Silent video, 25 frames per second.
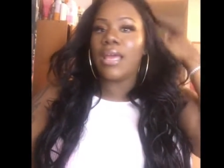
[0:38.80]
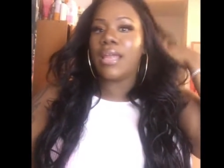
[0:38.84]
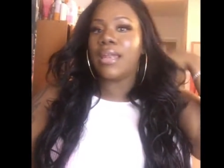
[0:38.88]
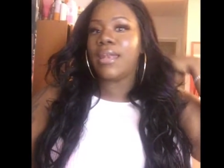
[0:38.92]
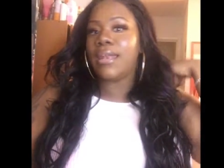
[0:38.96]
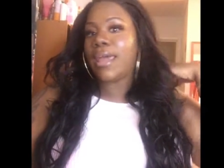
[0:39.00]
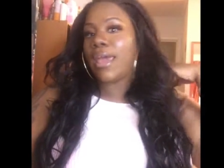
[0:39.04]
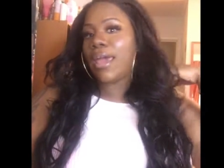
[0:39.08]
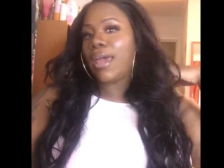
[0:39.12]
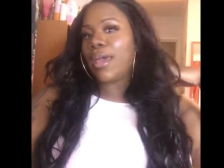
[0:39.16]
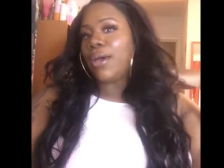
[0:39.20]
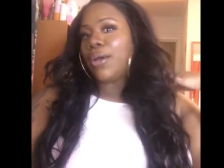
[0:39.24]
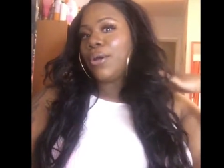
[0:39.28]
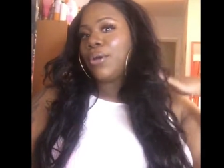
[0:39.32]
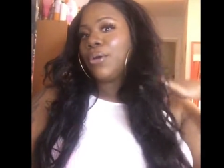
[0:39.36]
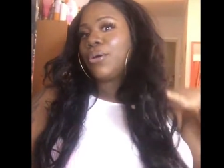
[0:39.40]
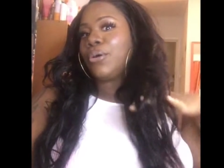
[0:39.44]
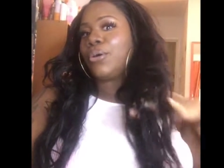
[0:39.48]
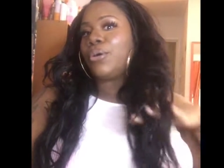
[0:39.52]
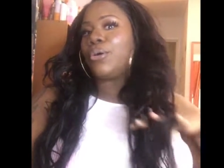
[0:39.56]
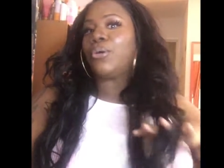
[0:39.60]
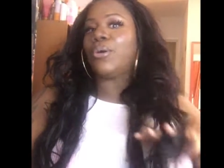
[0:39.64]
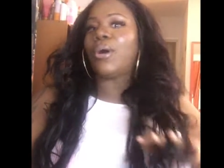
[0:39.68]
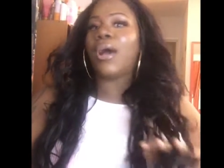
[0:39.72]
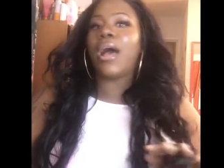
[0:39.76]

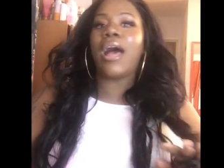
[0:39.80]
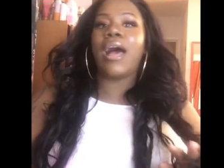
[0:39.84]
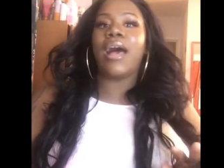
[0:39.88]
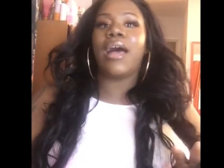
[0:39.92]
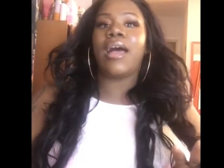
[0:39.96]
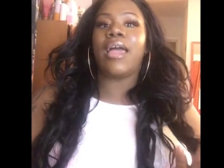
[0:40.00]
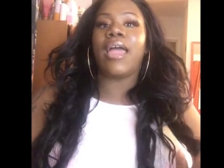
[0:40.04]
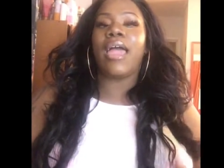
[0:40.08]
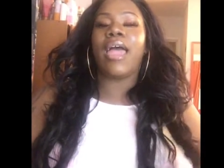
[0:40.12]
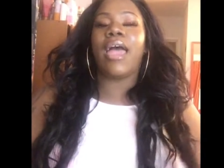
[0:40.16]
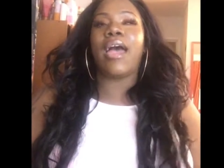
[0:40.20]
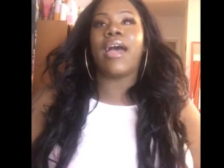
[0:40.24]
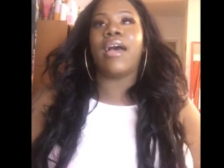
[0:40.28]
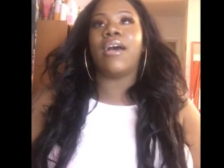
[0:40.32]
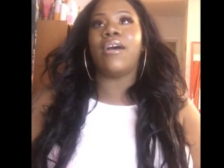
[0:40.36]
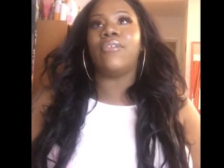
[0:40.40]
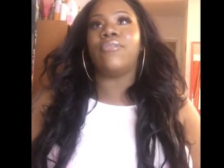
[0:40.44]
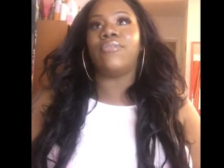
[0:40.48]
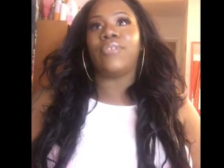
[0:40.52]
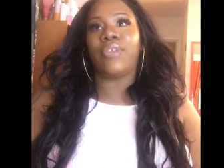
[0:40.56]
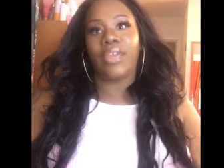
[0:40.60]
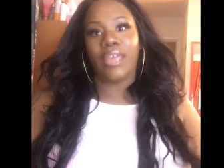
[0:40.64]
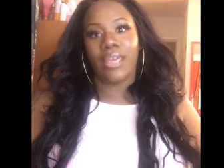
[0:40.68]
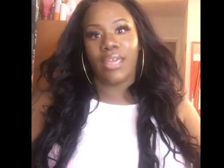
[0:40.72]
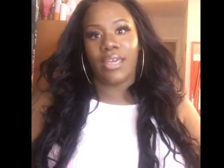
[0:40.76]
Now I
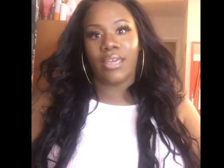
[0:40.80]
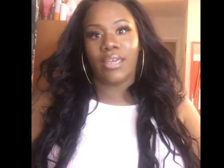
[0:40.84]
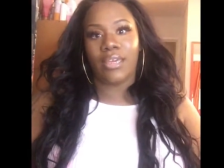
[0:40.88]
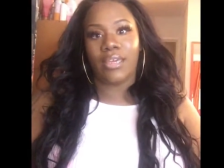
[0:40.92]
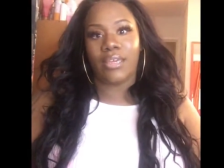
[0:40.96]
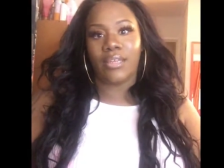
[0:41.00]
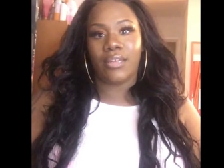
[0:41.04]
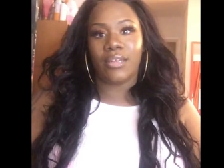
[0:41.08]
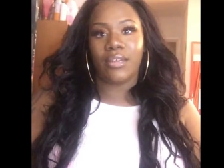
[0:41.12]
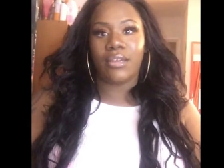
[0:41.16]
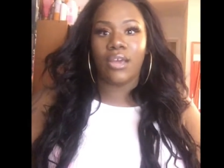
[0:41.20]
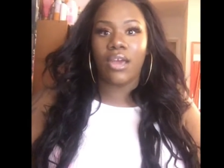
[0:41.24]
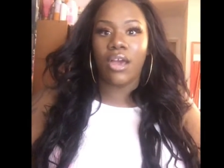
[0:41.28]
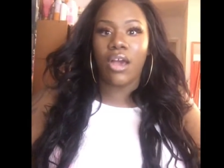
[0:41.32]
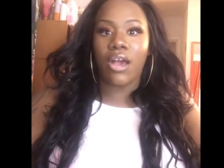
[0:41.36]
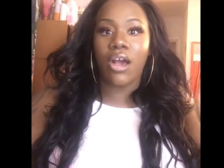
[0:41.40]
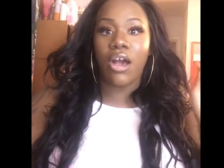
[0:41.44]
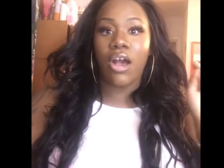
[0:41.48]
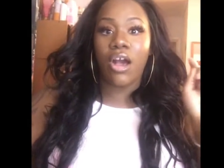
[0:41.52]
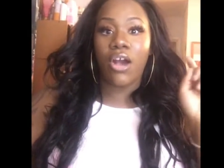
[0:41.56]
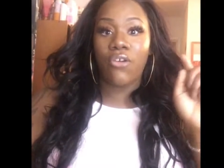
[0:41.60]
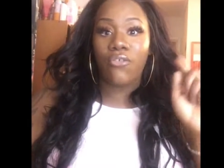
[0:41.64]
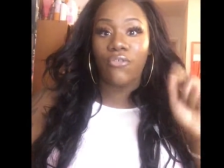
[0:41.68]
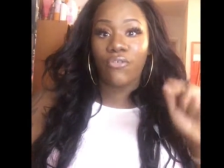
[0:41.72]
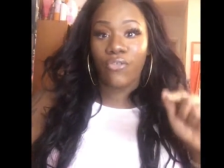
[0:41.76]
have in
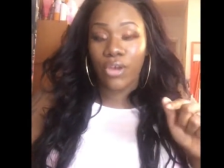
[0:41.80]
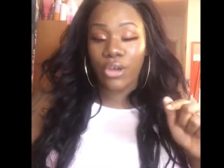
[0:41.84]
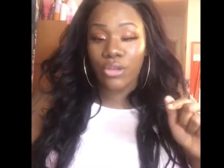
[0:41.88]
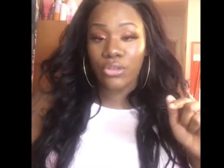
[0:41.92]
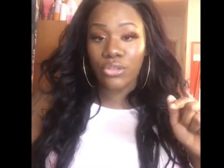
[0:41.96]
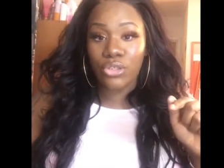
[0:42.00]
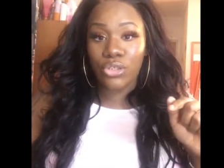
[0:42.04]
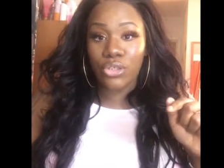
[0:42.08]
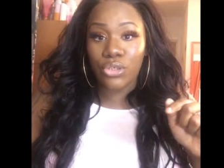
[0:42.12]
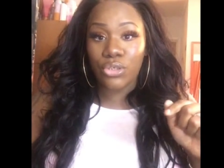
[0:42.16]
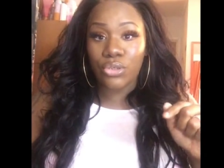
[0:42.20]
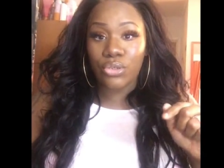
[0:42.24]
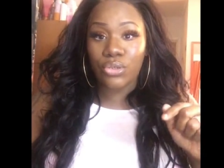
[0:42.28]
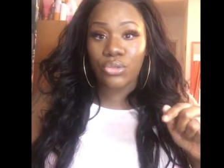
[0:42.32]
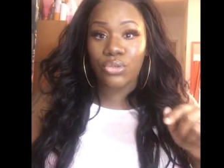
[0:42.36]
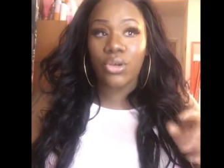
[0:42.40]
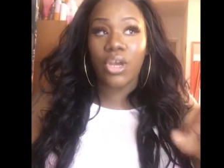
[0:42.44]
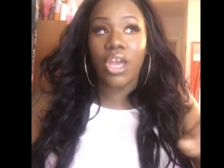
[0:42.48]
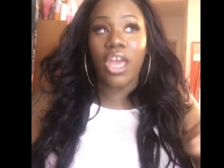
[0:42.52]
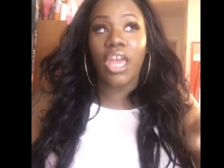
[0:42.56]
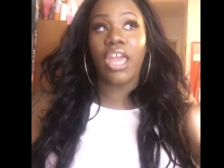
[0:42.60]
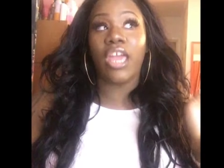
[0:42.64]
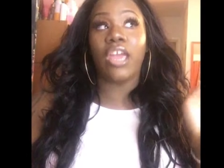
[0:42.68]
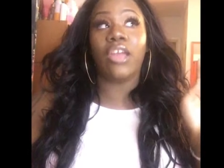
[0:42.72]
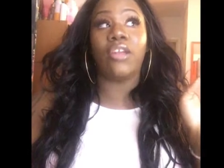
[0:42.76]
a frontal
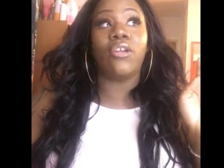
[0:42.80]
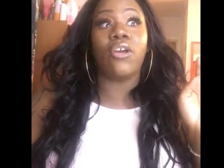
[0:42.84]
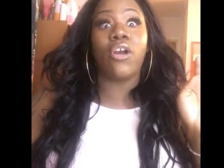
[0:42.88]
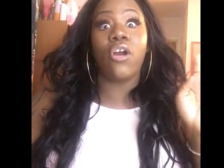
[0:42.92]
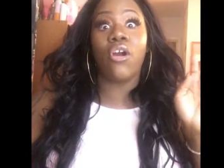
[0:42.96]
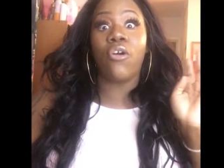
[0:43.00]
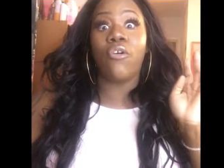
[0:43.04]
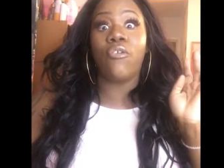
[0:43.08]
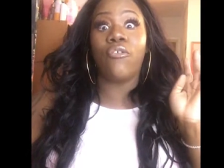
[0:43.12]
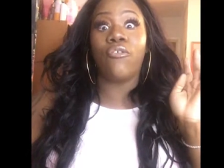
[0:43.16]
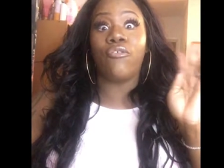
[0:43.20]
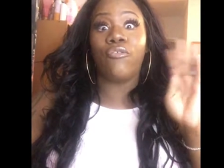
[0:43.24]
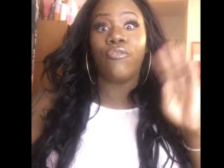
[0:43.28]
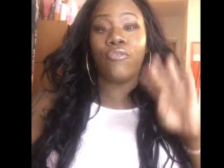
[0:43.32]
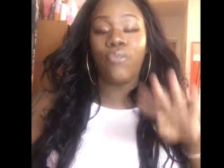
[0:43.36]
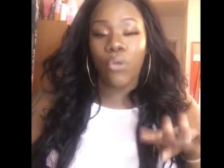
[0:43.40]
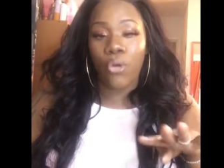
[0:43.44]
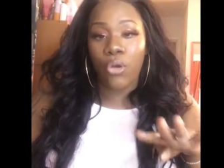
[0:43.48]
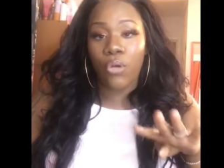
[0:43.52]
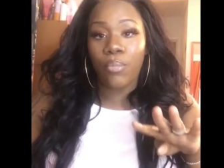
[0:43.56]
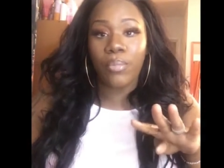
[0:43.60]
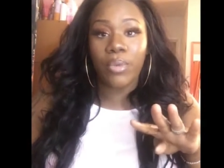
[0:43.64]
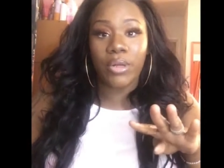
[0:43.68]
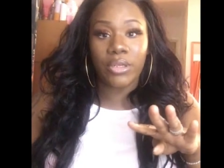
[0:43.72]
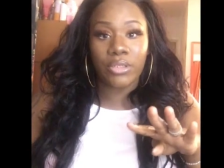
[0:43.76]
and
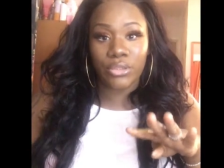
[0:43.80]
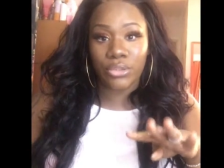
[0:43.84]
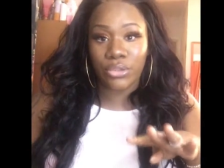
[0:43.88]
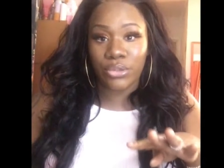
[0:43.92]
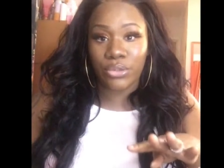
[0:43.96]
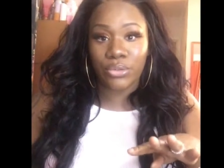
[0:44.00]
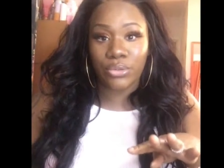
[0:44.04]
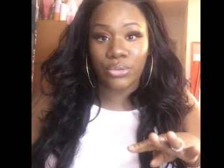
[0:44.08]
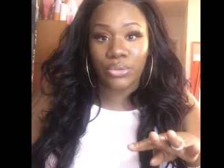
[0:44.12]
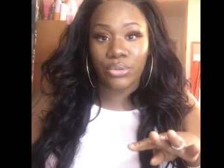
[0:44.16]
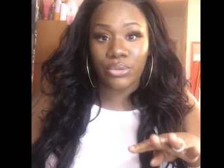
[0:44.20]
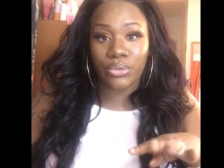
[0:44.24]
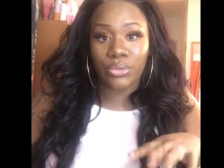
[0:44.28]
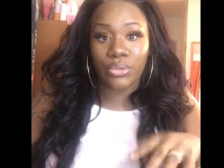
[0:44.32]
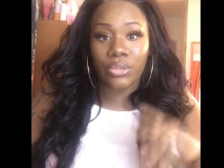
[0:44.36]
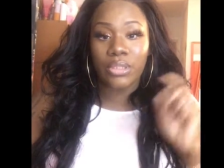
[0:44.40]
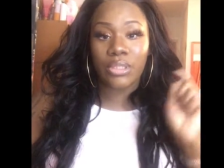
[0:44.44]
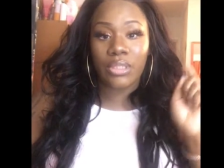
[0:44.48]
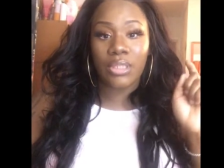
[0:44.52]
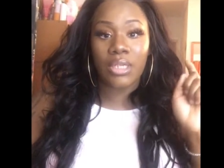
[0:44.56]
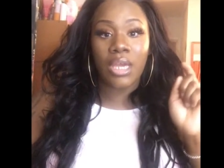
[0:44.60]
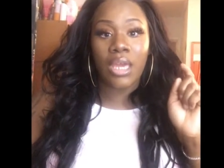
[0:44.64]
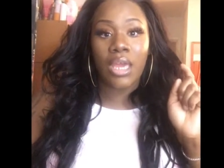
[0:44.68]
four bundles,